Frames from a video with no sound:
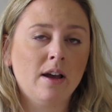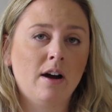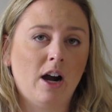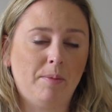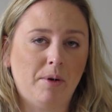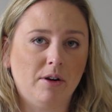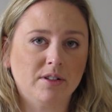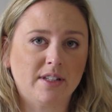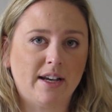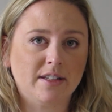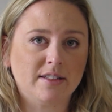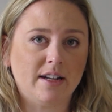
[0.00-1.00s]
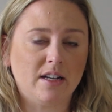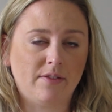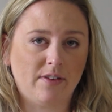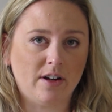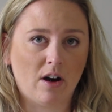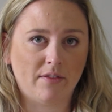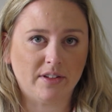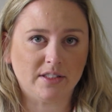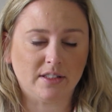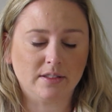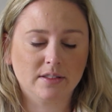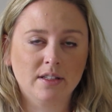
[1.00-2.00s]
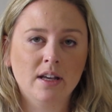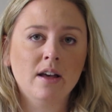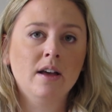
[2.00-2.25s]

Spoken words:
are processed at different offices.